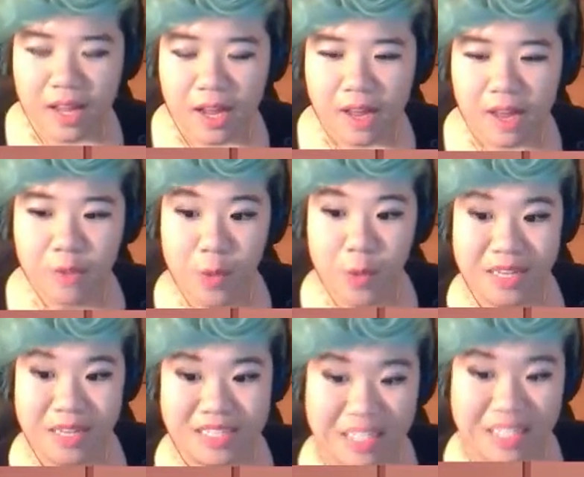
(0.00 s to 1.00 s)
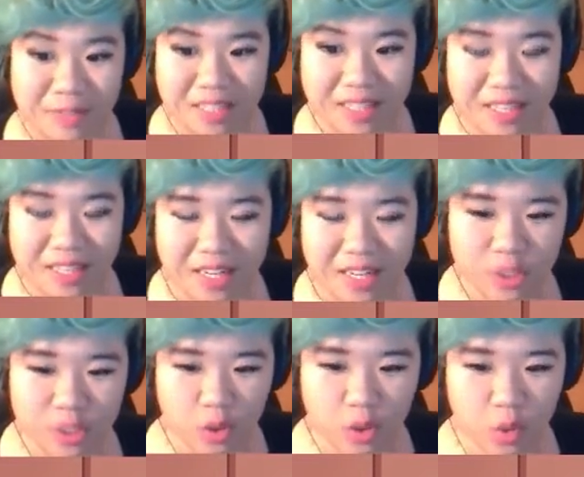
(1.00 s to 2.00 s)
Everyone is sleepy! It is
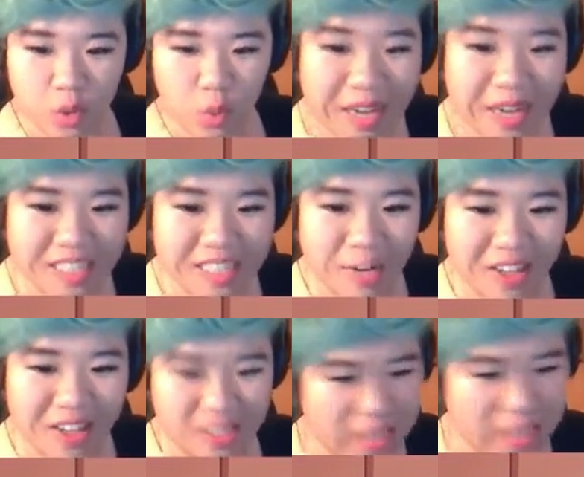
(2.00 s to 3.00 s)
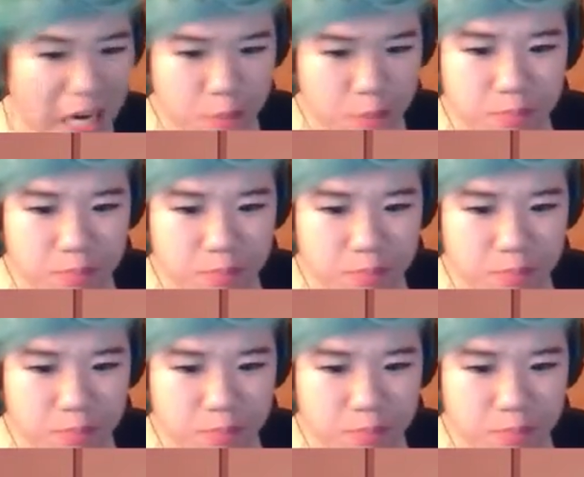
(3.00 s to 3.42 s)
a grand daring escape!